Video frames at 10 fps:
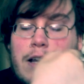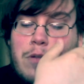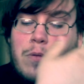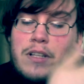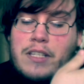could
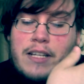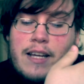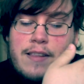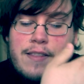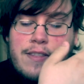once
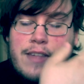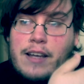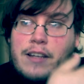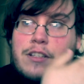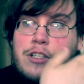again
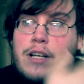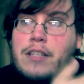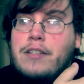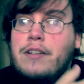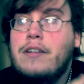thank
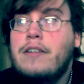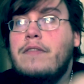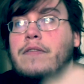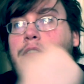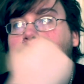Chester
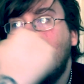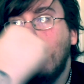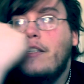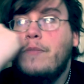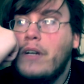for the
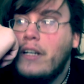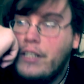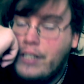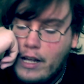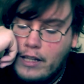ice bucket
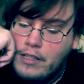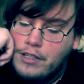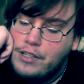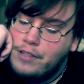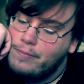
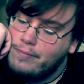challenge